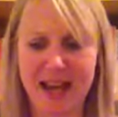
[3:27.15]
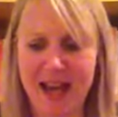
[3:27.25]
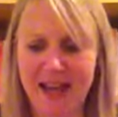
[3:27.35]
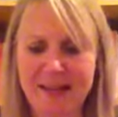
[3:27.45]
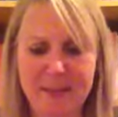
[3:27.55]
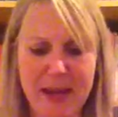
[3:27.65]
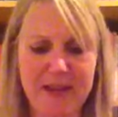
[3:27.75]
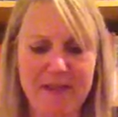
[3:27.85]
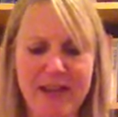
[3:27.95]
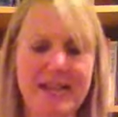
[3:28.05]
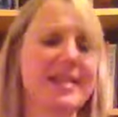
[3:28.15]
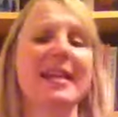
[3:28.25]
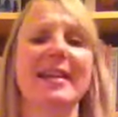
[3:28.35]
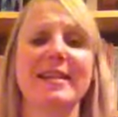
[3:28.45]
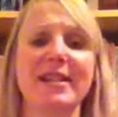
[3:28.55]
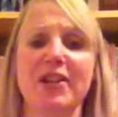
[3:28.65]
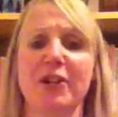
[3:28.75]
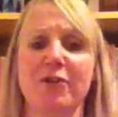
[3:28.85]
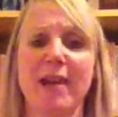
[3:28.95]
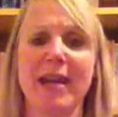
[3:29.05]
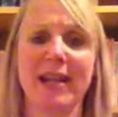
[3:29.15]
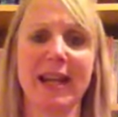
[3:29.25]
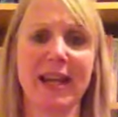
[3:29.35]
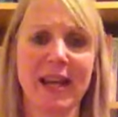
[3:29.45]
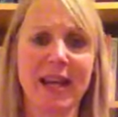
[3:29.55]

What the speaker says: experiences to really